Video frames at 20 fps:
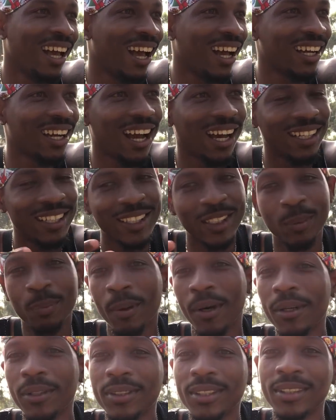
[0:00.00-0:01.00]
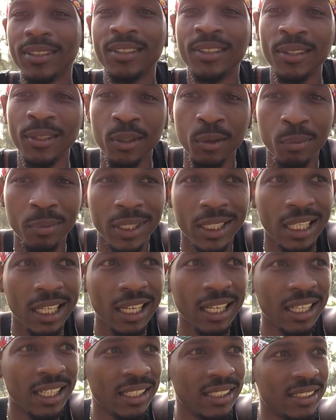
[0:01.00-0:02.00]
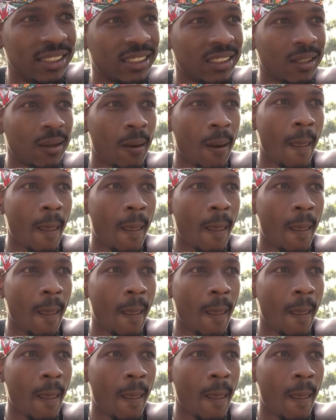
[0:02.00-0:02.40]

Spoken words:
gotta expose this dude, because